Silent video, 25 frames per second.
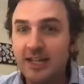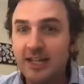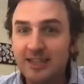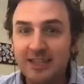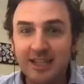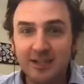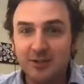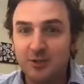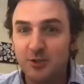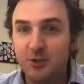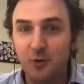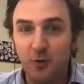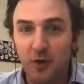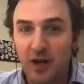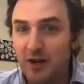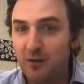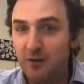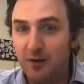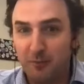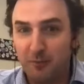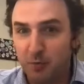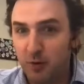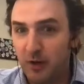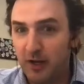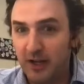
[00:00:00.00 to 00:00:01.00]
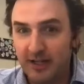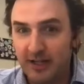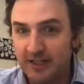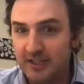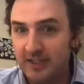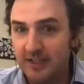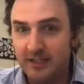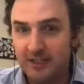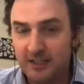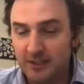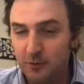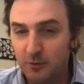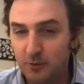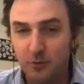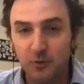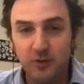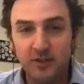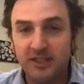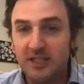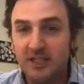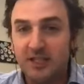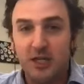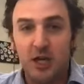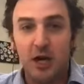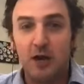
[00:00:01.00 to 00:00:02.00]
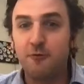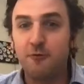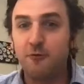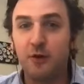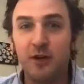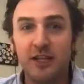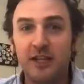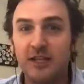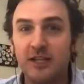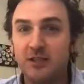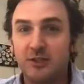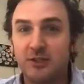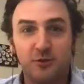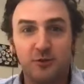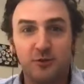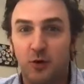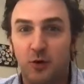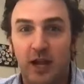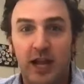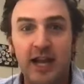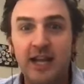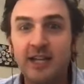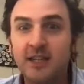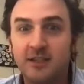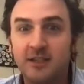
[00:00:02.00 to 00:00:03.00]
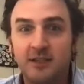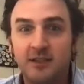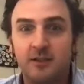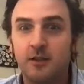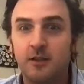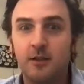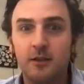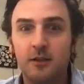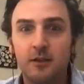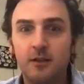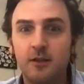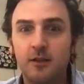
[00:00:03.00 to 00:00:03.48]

got that chihuahua was pregnant. that's right. Was he covering his tracks?